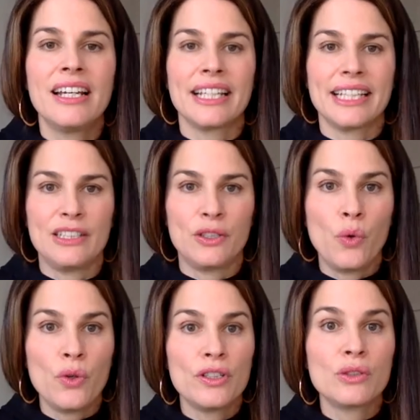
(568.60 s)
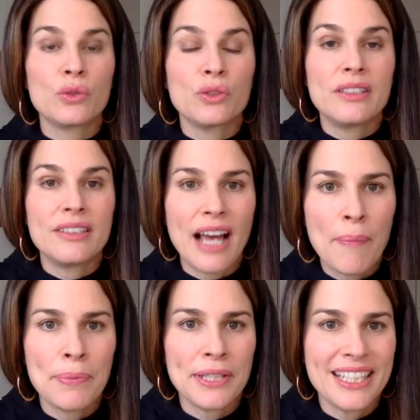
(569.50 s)
in order to tap
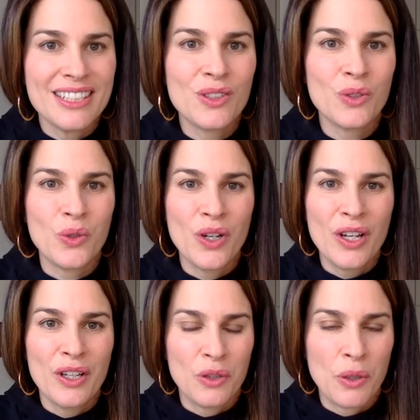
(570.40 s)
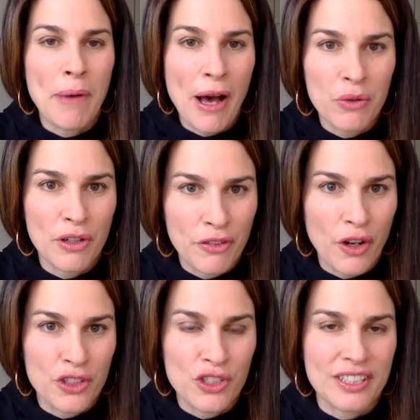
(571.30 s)
into the power of
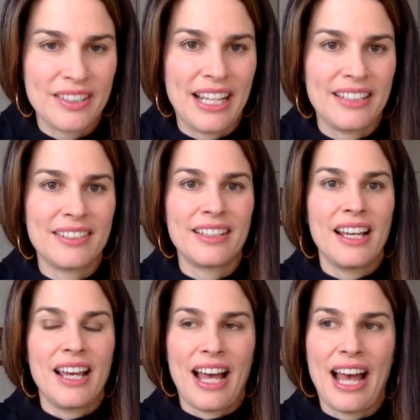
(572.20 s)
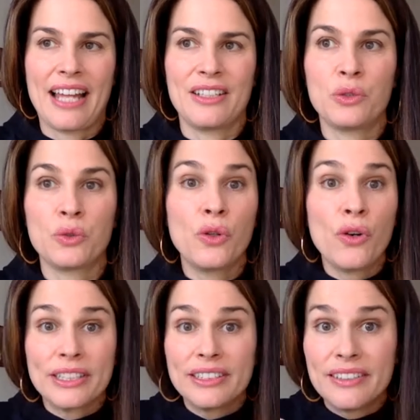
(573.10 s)
consciousness and to go
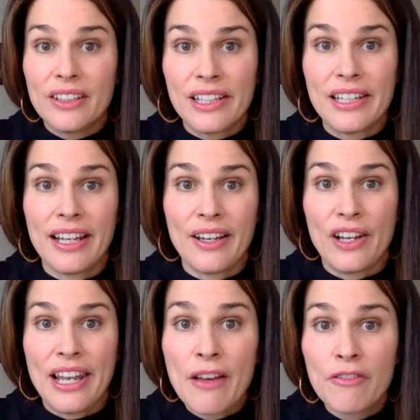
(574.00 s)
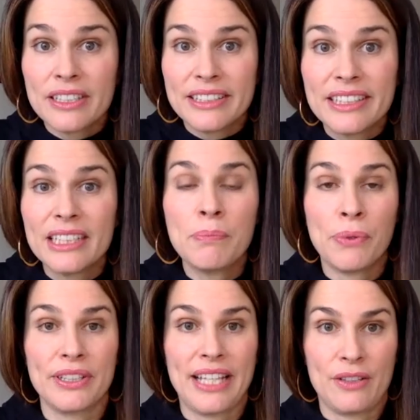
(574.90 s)
a, a, level
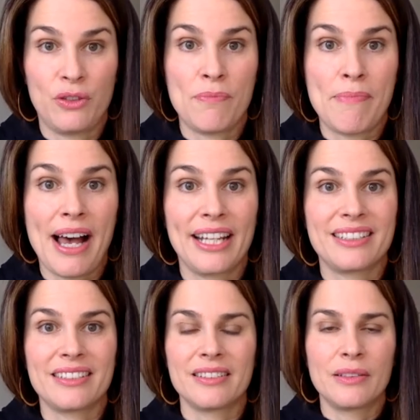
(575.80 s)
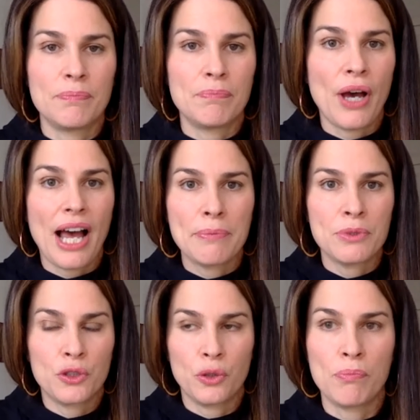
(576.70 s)
deeper than the mind.
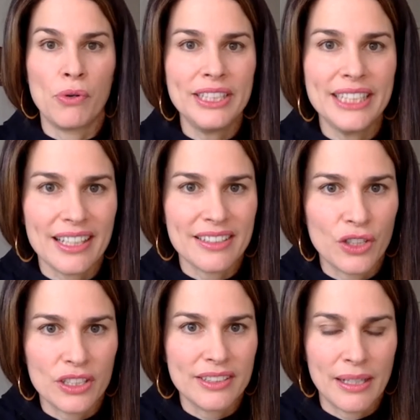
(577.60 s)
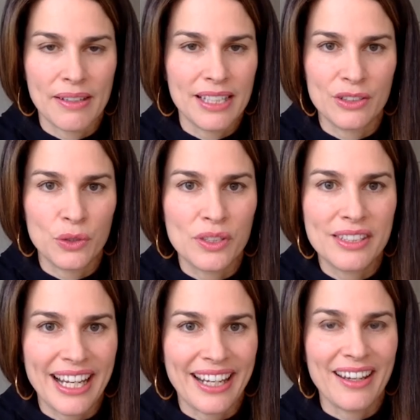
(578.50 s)
Perhaps your body has got something to
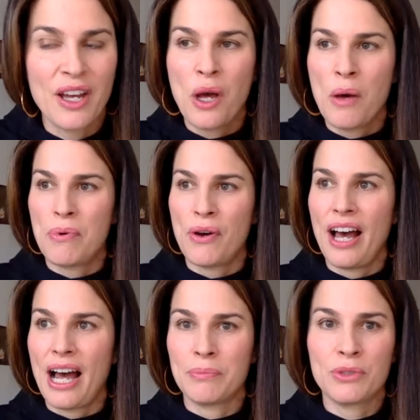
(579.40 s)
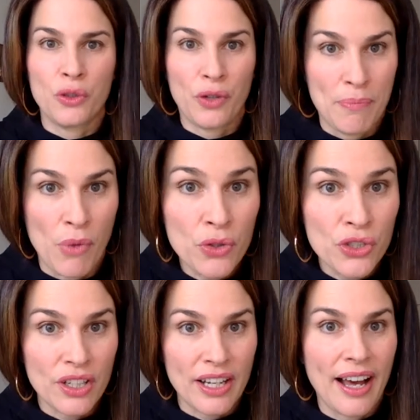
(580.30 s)
say. Perhaps your
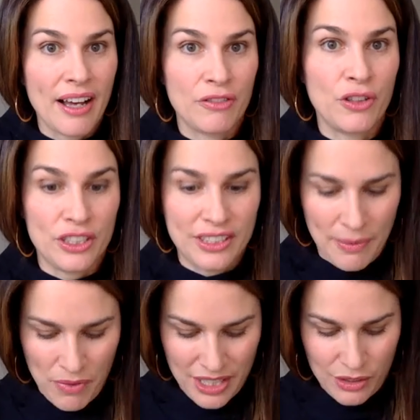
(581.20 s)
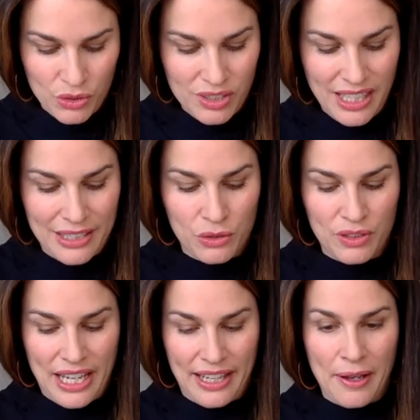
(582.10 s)
emotion have got something to say
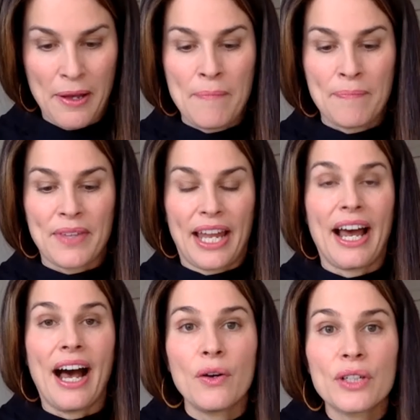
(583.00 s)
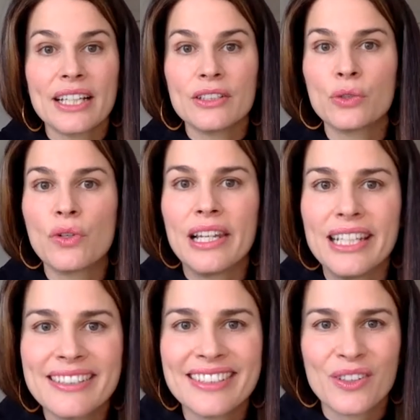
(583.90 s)
today. And how can you
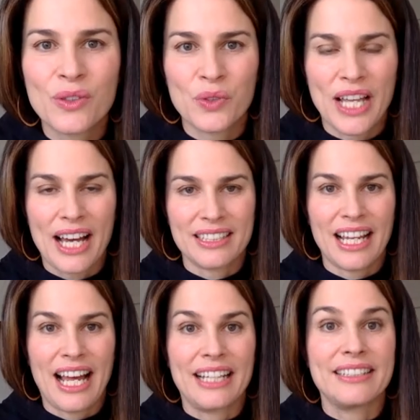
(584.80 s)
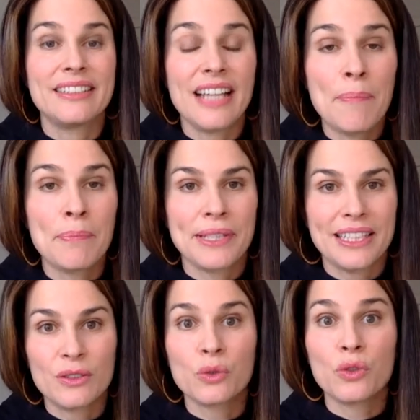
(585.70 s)
listen to that and tap
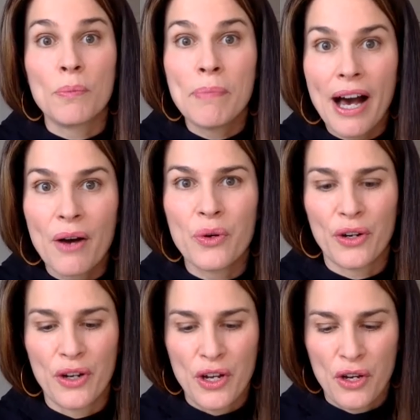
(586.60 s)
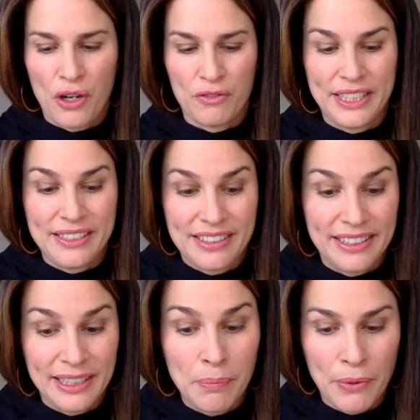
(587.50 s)
into the power of this
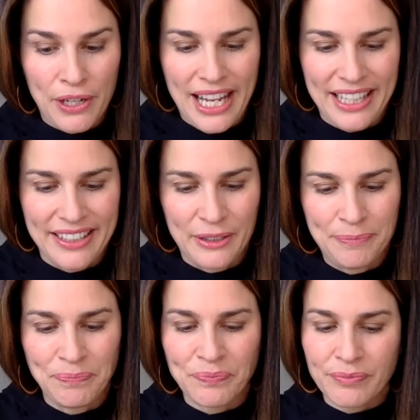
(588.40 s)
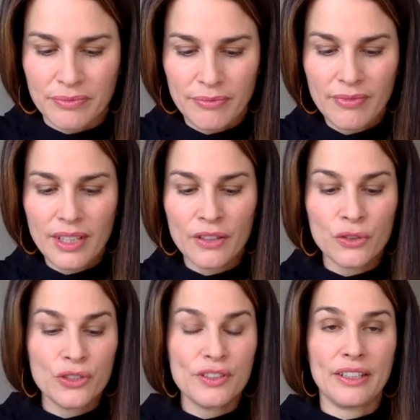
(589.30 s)
deeper layer?
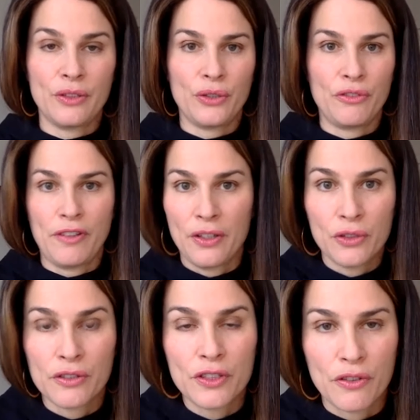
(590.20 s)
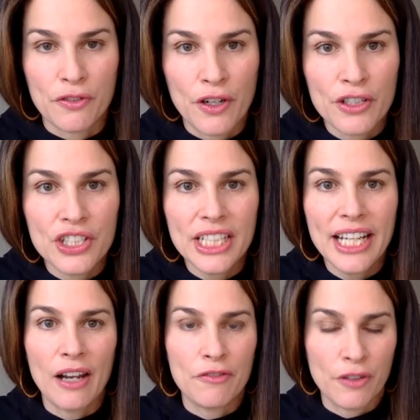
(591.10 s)
the, the founder of sophology,
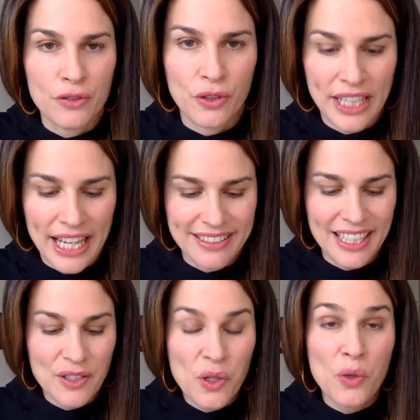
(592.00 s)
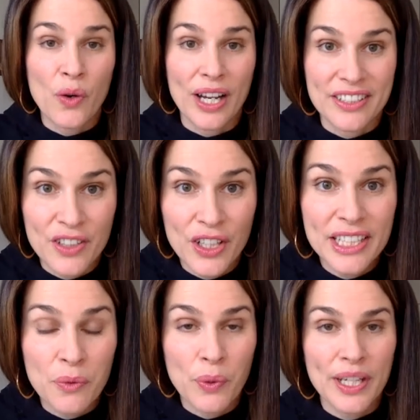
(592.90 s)
Alfonso Caicedo, who I
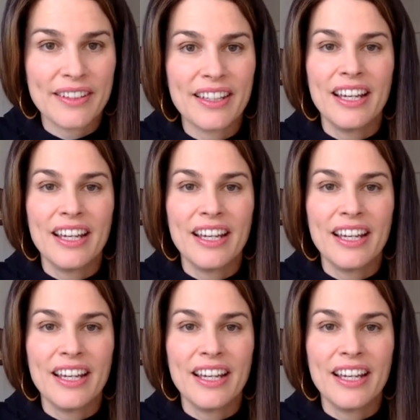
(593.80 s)
studied with,